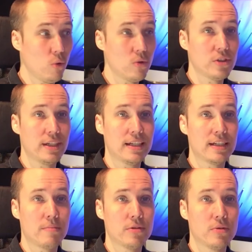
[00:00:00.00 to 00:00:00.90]
All
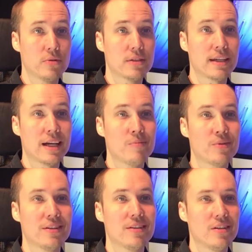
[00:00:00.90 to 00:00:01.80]
DAWs
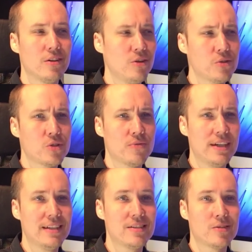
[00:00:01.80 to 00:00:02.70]
come with lots
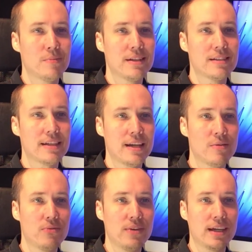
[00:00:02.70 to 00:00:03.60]
of instruments
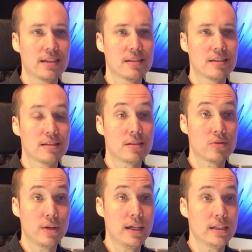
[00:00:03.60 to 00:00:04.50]
and effects
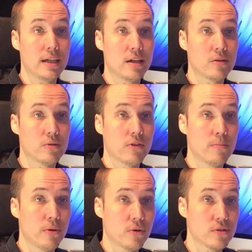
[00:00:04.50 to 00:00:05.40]
straight out
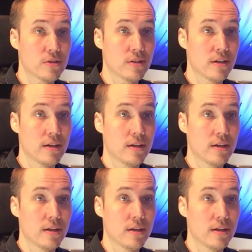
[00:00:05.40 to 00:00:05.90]
of the box.